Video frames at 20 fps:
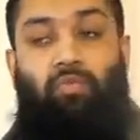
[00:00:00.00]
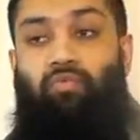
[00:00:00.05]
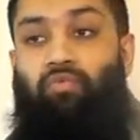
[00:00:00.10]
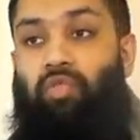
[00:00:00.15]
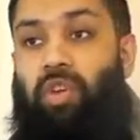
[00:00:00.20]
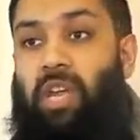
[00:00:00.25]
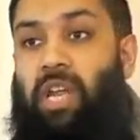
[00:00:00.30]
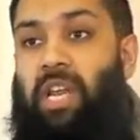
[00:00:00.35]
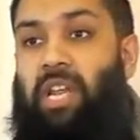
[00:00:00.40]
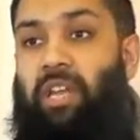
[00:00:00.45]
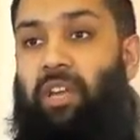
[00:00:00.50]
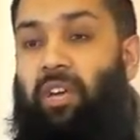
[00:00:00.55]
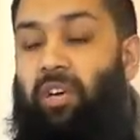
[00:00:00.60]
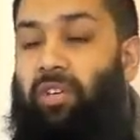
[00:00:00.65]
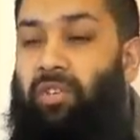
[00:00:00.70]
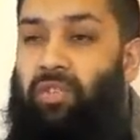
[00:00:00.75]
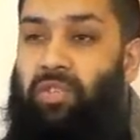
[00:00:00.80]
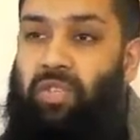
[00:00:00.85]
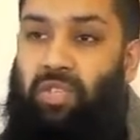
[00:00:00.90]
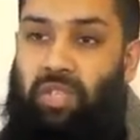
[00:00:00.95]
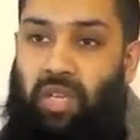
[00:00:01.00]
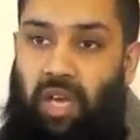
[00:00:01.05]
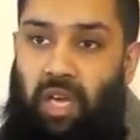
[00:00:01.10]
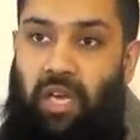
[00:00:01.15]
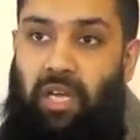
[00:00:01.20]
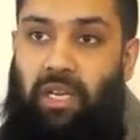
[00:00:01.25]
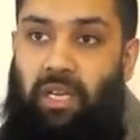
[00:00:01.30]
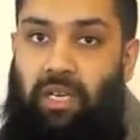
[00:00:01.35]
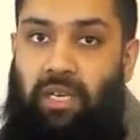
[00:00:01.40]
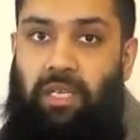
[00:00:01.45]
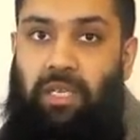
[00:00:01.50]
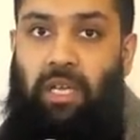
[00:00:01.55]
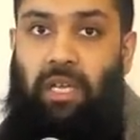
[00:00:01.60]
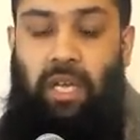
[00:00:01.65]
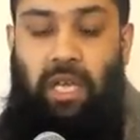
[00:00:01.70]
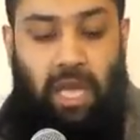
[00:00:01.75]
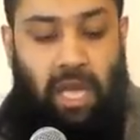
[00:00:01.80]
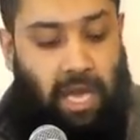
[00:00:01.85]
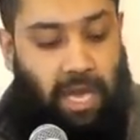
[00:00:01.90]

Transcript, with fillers: really concerned